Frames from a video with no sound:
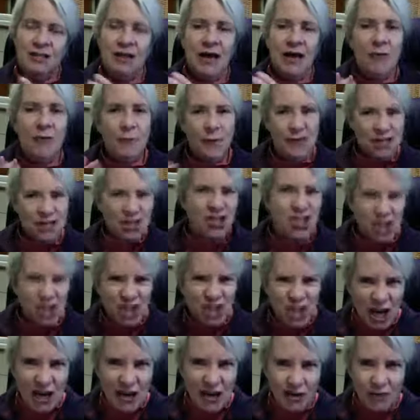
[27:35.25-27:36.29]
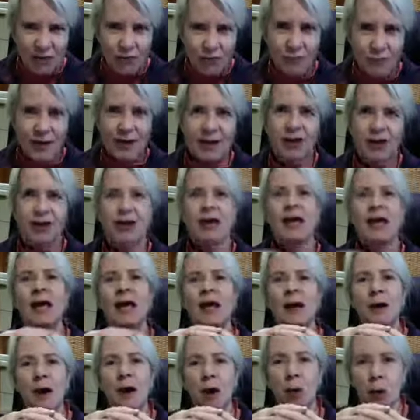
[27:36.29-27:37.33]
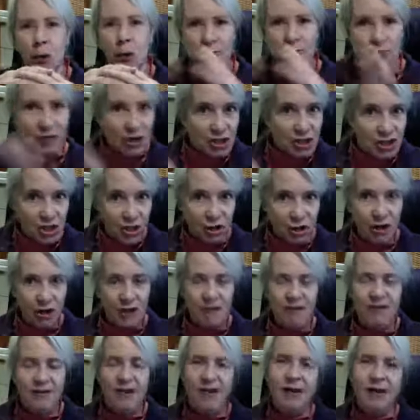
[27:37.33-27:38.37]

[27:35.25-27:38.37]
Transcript: Otherwise, just shake the tree good or brush it off,